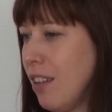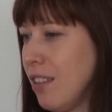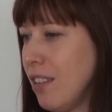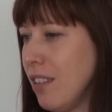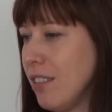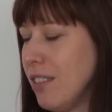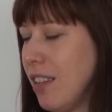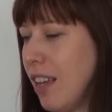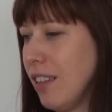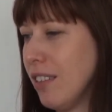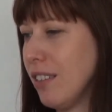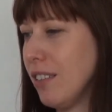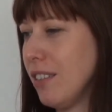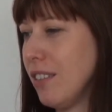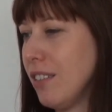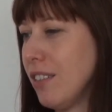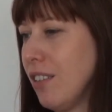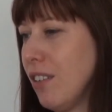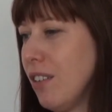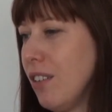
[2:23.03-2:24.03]

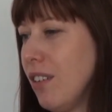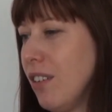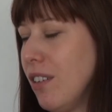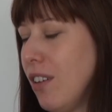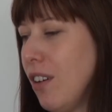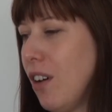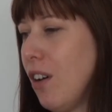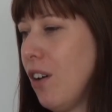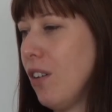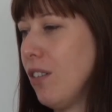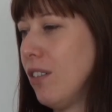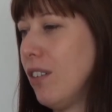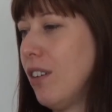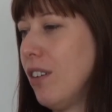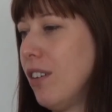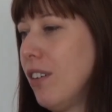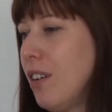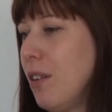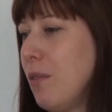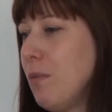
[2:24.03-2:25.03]

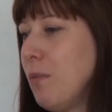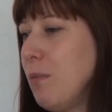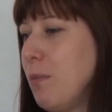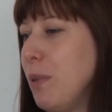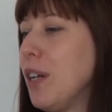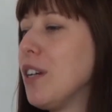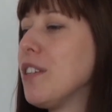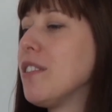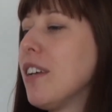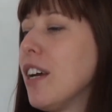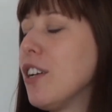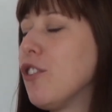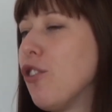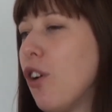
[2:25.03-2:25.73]
that